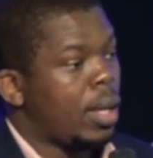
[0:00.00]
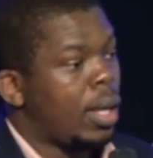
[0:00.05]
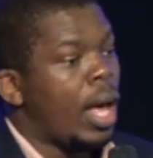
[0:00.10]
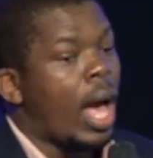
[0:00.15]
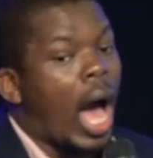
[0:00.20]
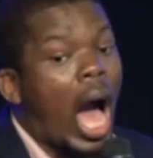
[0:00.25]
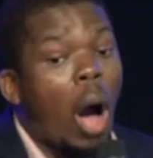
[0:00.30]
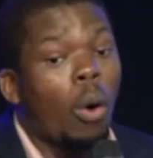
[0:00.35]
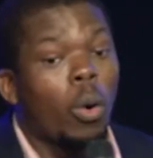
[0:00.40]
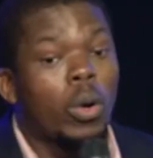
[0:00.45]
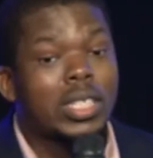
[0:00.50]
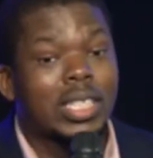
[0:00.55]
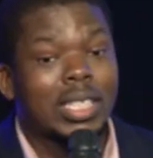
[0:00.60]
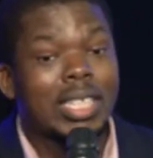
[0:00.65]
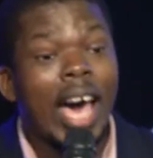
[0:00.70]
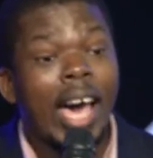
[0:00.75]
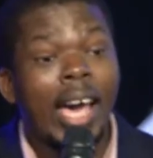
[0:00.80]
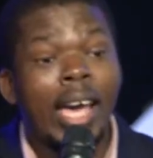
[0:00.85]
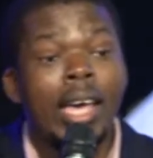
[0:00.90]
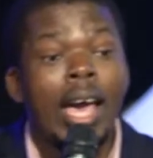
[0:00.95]
I will
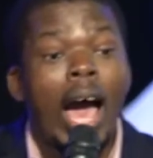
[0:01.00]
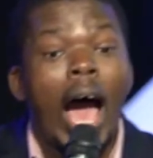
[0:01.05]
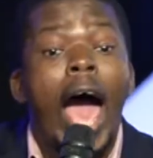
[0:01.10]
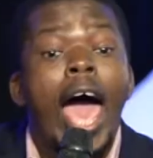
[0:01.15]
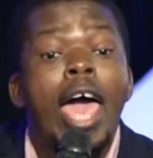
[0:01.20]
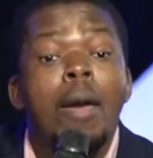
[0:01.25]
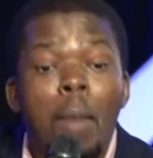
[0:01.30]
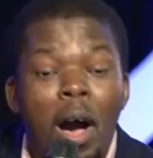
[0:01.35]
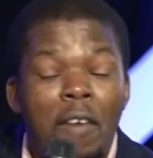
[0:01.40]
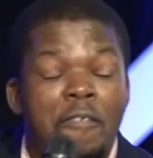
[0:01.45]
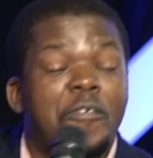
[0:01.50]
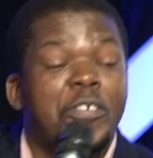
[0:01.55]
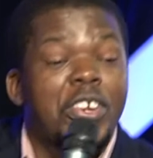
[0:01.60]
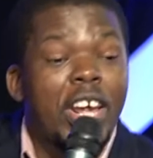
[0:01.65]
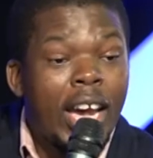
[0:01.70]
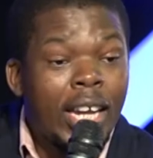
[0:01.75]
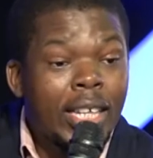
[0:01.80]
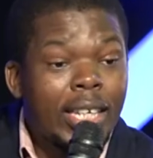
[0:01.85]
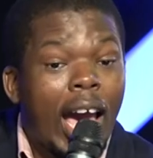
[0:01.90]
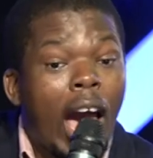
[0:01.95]
say I'm
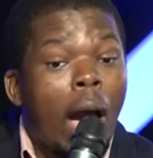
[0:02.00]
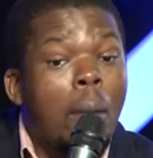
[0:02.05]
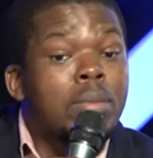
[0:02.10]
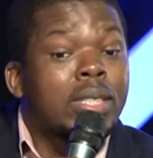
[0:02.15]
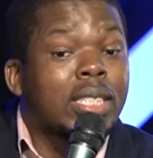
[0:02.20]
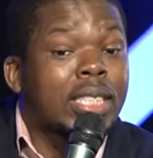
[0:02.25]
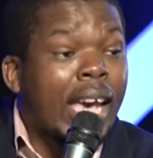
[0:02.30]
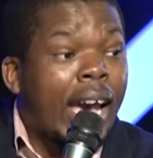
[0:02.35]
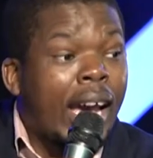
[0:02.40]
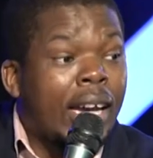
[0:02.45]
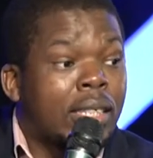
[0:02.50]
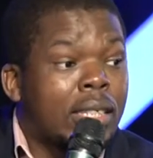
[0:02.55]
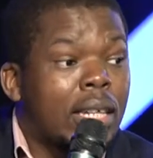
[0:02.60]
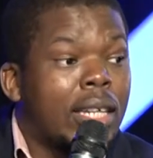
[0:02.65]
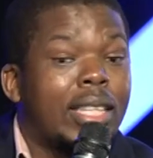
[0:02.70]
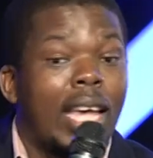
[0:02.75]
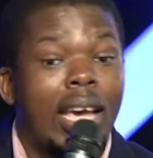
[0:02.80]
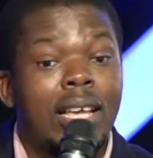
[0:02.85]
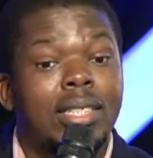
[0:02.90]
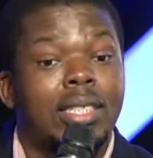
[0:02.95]
afraid, I'm scared,
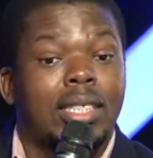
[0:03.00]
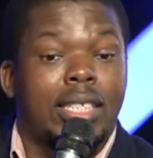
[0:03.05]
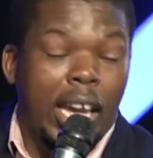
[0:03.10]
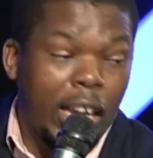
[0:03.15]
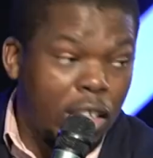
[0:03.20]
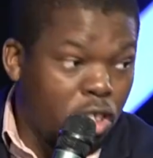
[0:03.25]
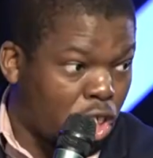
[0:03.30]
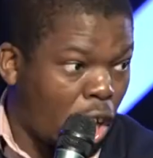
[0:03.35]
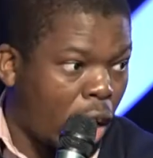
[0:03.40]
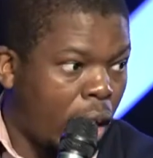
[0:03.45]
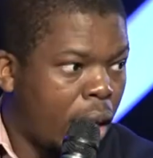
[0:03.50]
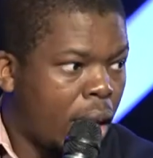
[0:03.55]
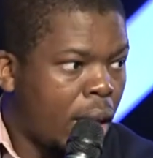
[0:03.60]
there is danger.